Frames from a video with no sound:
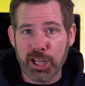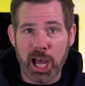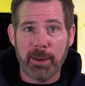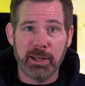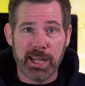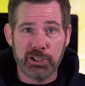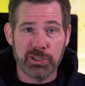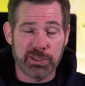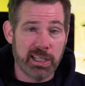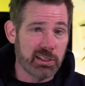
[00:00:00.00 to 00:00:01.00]

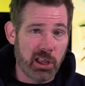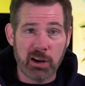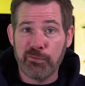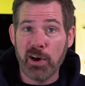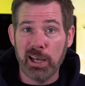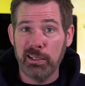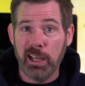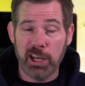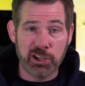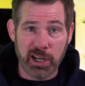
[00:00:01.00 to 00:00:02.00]
combinations. It's a lot of fun,
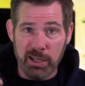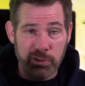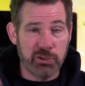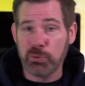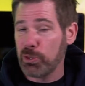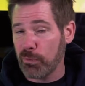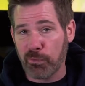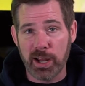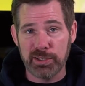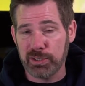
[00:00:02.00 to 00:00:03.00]
and you can use it with your
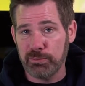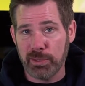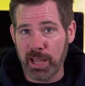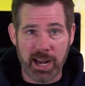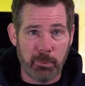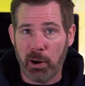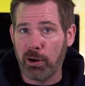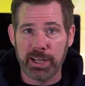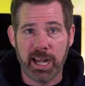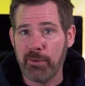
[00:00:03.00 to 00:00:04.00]
friends and at a
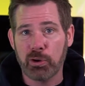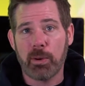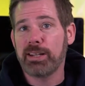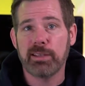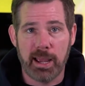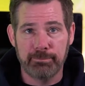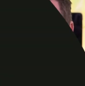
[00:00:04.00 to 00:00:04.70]
party and have a great time.